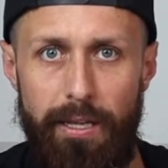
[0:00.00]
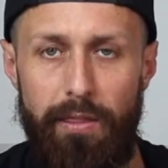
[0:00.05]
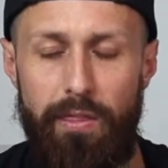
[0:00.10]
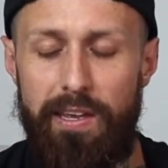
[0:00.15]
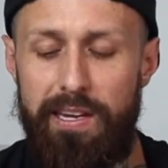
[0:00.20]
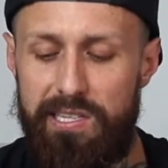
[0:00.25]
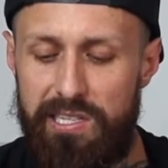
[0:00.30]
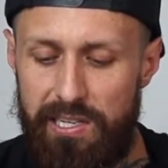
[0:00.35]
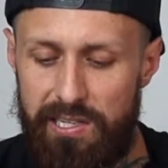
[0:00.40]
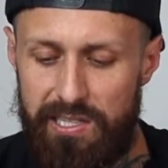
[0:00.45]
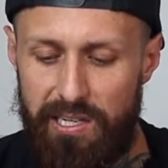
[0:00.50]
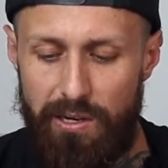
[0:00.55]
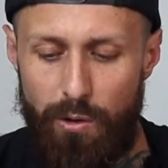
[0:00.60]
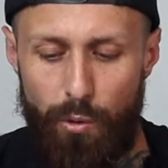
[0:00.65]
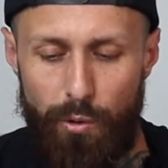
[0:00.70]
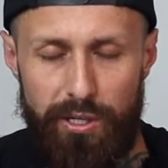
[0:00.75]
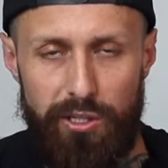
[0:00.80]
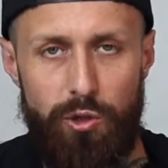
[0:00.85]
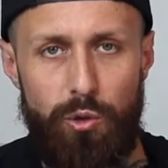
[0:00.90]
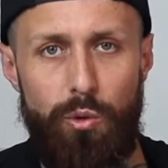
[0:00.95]
This is
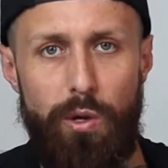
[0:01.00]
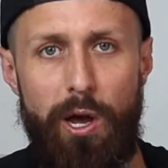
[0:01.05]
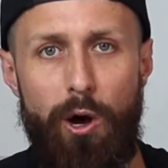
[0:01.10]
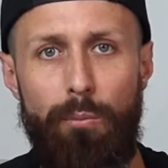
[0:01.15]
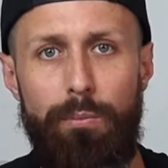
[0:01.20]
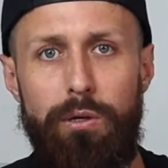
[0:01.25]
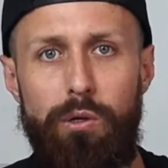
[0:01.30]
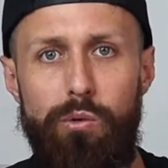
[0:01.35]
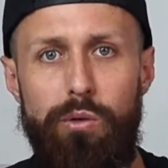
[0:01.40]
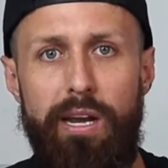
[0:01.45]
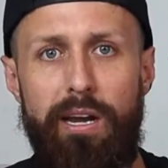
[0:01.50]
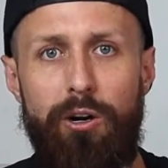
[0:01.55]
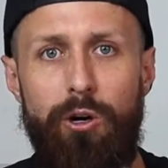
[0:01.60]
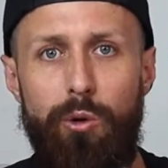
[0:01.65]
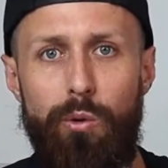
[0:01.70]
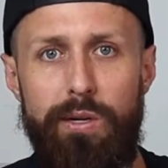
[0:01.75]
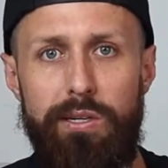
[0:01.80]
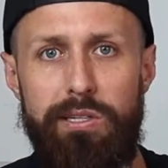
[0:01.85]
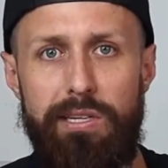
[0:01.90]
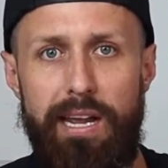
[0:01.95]
going to help you
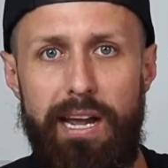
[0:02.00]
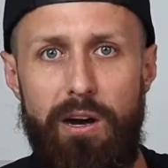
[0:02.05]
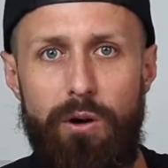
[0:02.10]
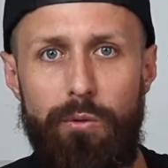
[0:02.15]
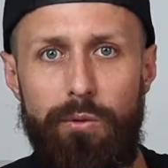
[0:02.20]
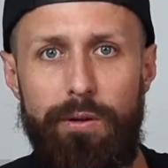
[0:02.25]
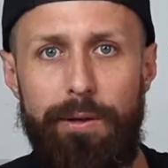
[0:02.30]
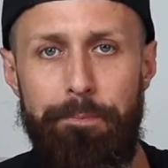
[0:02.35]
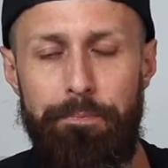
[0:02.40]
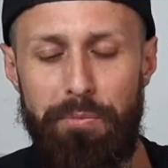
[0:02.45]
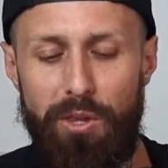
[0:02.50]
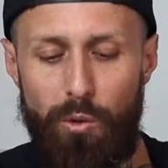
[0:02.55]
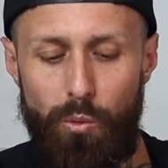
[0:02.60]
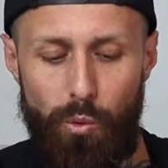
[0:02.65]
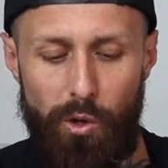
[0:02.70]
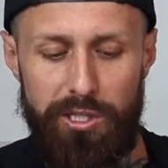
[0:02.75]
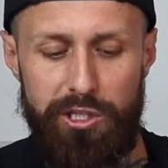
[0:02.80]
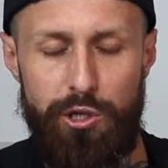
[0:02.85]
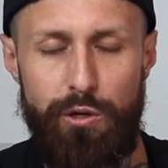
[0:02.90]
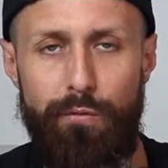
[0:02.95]
narrow it down
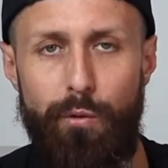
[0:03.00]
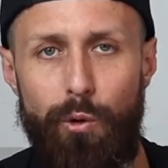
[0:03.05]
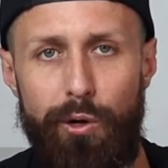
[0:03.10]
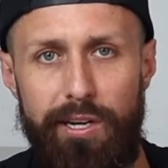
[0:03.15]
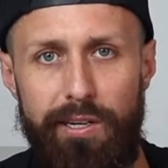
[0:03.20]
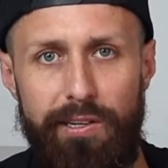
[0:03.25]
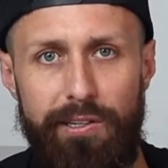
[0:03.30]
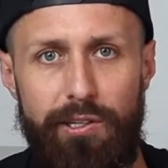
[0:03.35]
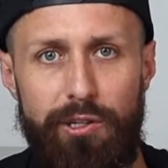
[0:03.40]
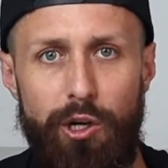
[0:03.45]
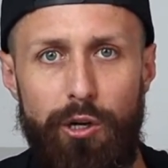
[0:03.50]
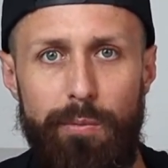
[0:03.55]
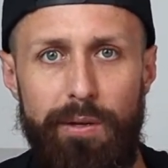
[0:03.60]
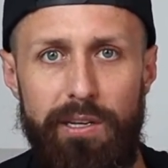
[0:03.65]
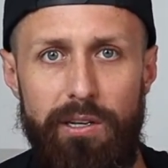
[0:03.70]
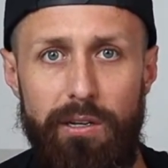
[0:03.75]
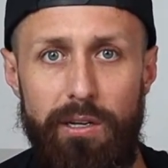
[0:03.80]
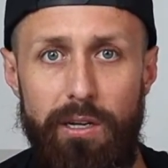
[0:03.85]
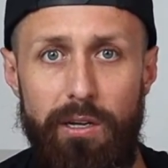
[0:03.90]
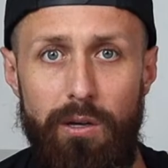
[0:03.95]
once you've already
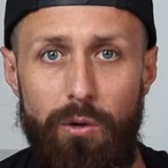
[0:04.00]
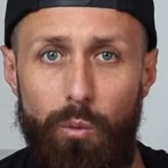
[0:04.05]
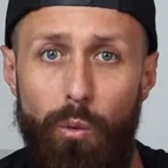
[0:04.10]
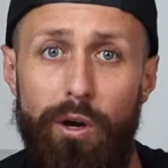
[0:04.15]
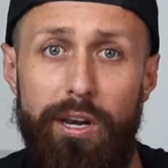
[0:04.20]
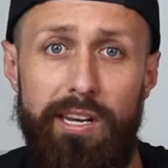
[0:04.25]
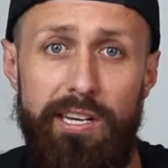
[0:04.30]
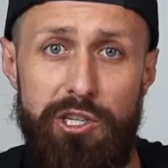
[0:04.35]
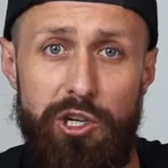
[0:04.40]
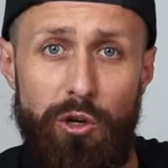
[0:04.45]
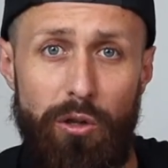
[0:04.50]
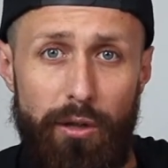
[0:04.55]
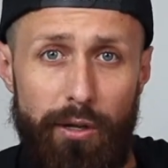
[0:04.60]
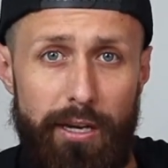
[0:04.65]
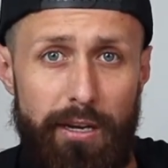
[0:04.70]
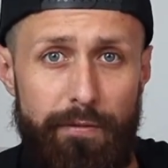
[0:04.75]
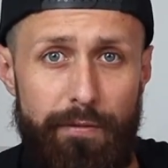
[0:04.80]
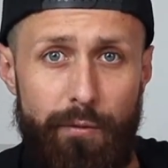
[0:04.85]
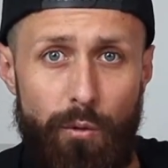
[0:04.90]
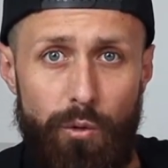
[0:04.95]
determined what it is you're
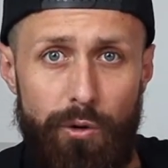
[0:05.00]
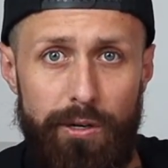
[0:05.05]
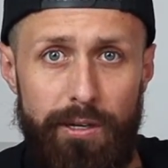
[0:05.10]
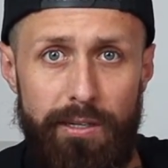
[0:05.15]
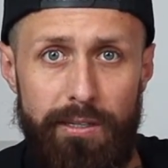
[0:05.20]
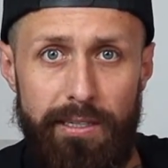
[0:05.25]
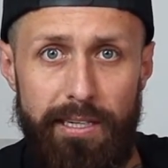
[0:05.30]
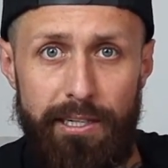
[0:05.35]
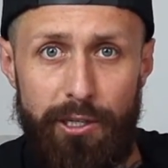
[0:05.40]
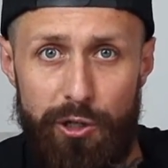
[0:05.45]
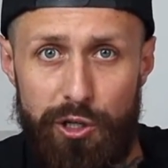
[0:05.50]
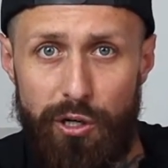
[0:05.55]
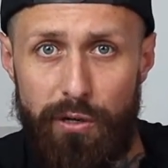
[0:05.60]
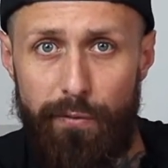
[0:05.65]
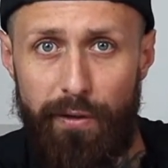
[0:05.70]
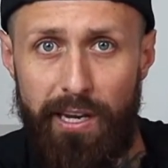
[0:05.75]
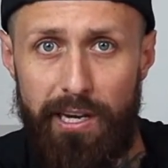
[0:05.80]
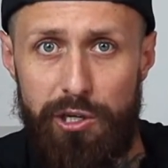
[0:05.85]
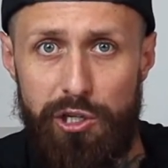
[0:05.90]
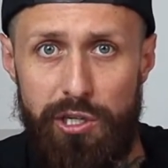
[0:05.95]
looking for in your
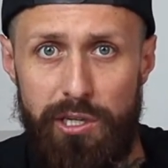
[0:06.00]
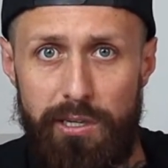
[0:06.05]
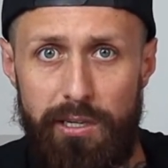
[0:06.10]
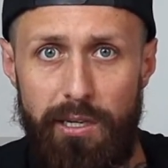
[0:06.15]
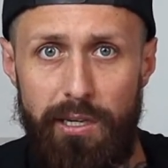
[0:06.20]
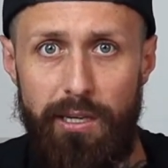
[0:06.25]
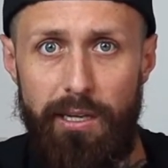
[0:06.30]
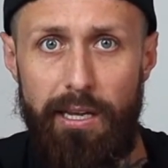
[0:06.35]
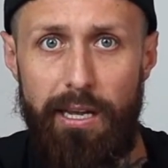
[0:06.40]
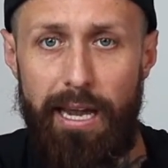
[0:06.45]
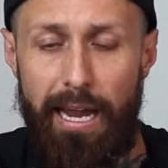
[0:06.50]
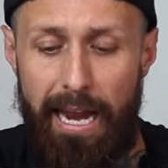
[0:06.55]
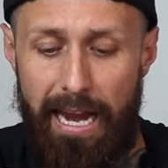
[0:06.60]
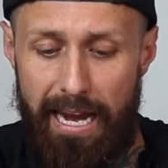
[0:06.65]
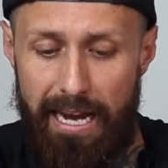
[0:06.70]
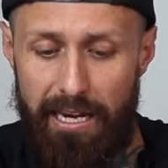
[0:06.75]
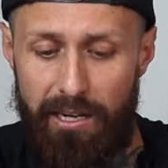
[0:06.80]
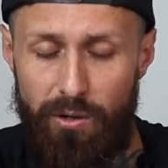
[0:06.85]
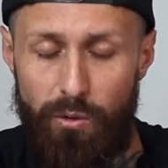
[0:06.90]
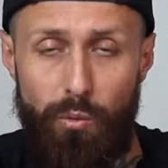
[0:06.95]
certification
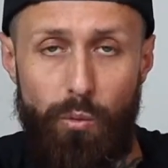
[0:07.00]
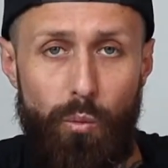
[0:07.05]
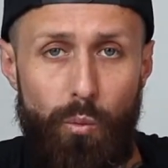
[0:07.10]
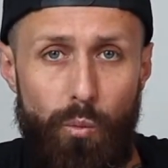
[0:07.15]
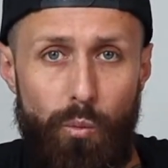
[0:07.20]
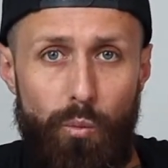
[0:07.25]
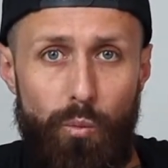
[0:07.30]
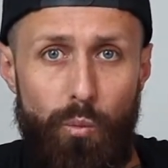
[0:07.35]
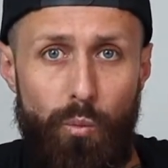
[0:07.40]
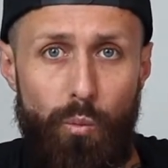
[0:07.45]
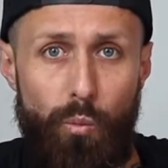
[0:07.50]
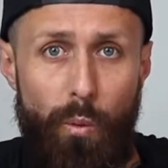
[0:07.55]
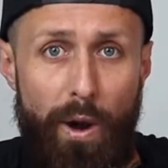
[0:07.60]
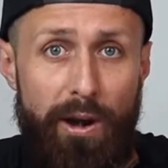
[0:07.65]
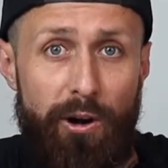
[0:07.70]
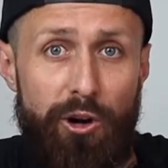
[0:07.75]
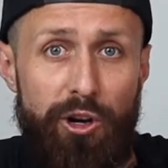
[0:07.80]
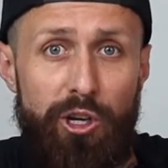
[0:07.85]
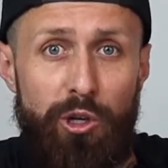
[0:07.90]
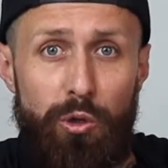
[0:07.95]
and
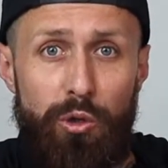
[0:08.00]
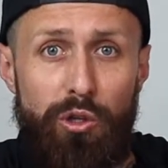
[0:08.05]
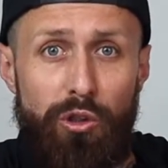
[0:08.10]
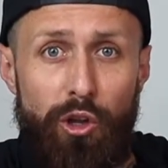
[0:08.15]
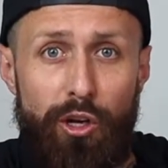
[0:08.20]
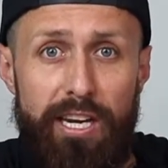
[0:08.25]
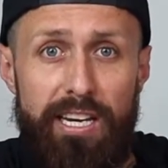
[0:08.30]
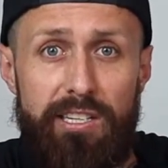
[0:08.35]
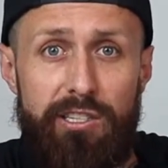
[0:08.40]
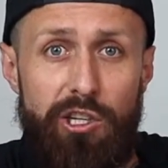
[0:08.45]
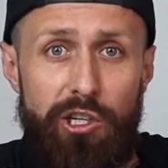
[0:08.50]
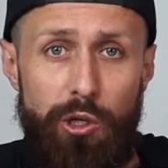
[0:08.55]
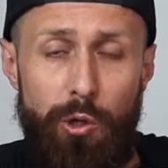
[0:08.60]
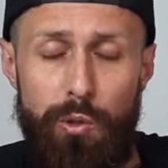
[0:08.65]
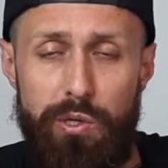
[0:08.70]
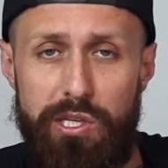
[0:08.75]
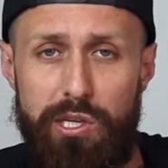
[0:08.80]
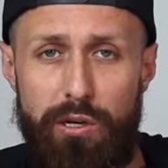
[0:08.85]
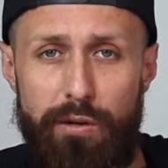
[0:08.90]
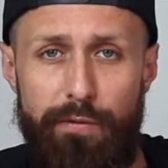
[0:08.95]
where are you looking to
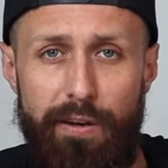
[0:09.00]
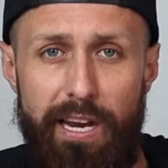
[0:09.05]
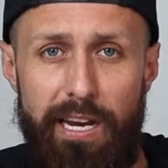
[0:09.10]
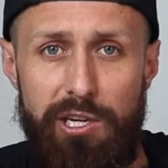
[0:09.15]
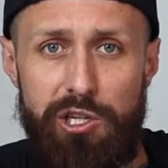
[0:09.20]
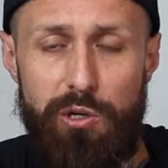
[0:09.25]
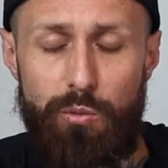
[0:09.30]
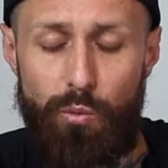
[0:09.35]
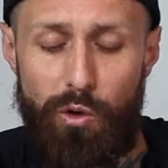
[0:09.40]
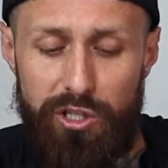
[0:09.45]
use the certification.